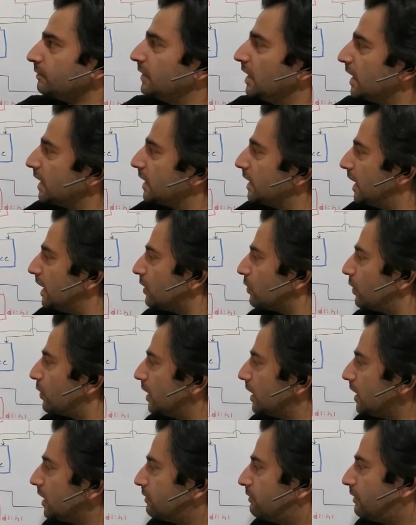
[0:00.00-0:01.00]
It then
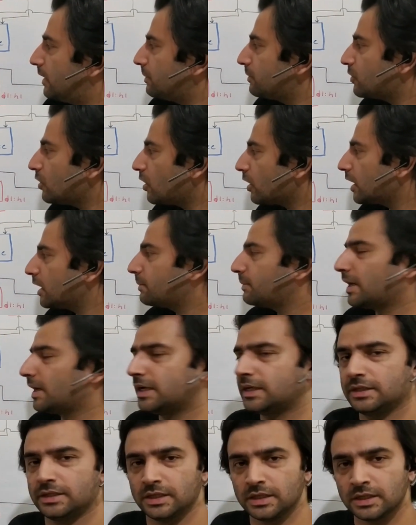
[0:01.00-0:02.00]
queries WebSocket
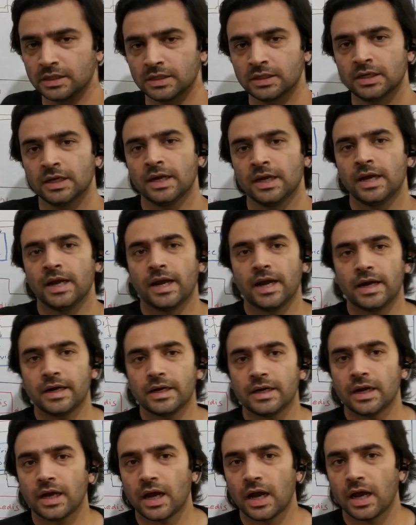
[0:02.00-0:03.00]
Manager
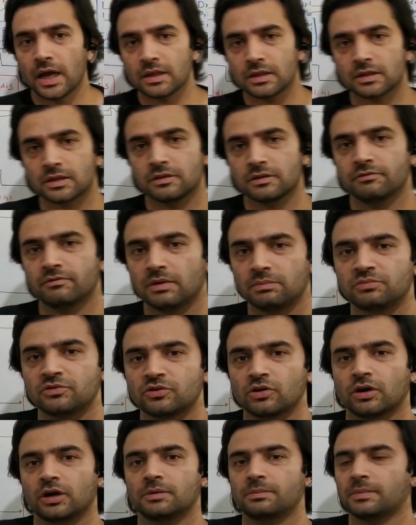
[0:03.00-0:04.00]
and asks
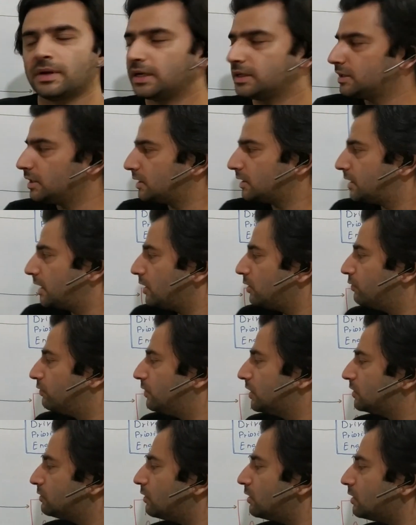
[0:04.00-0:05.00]
WebSocket Manager saying
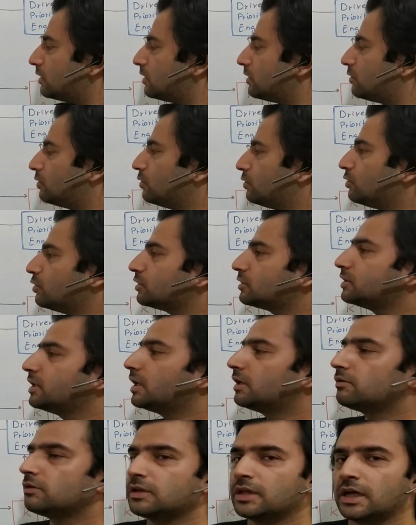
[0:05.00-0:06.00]
which was the host
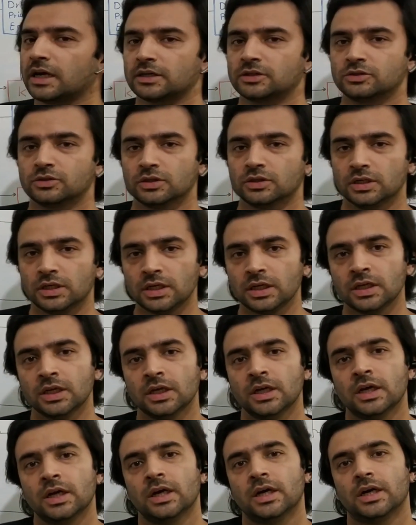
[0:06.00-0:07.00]
that was actually,
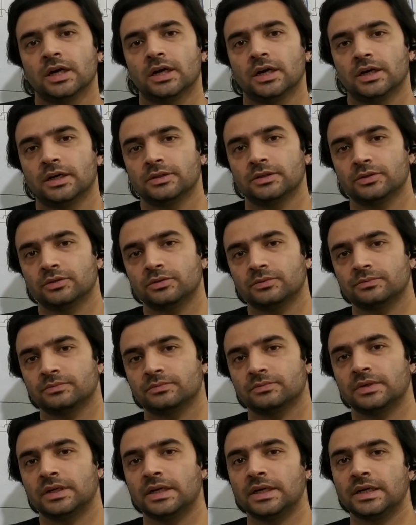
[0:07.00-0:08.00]

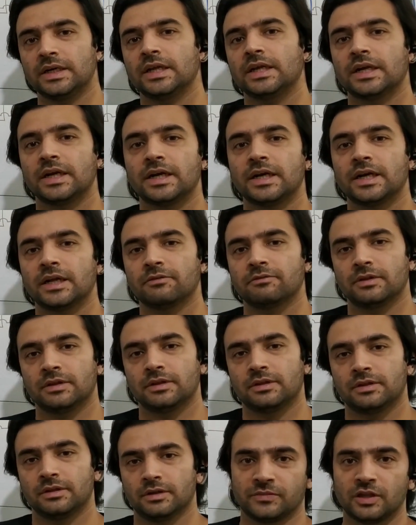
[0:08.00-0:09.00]
integrating with
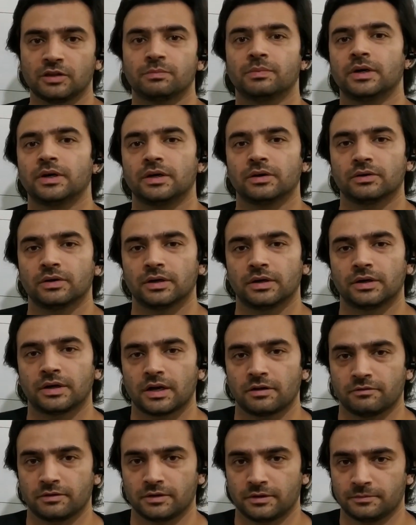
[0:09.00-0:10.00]
this particular
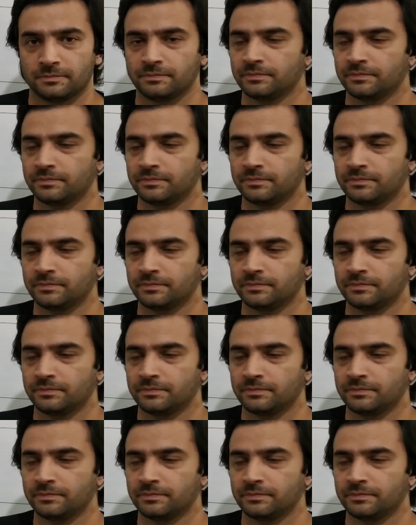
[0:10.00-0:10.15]
driver.